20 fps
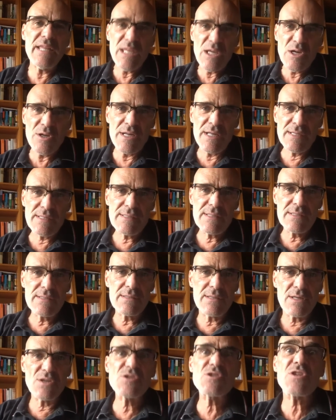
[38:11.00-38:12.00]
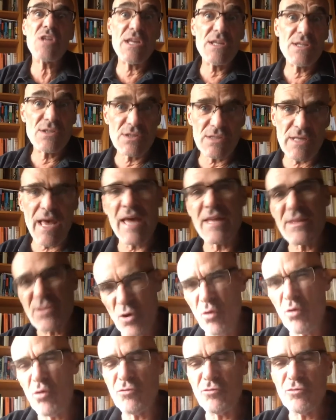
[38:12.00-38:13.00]
units, states and
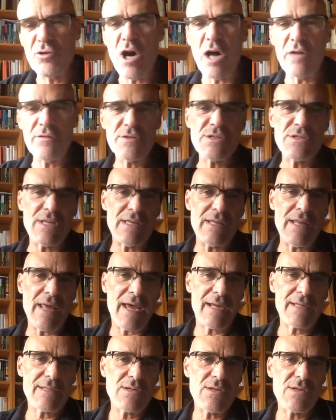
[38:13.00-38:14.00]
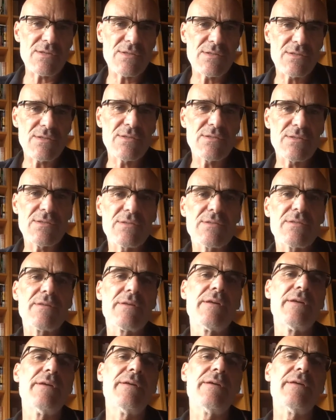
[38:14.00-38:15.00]
or non-state actors
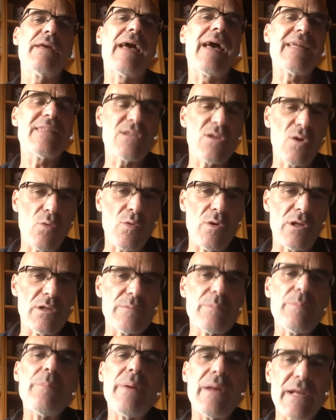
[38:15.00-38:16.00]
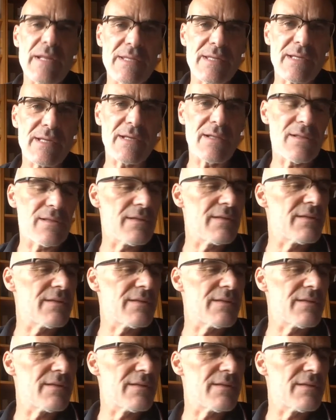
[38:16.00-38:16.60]
at the world political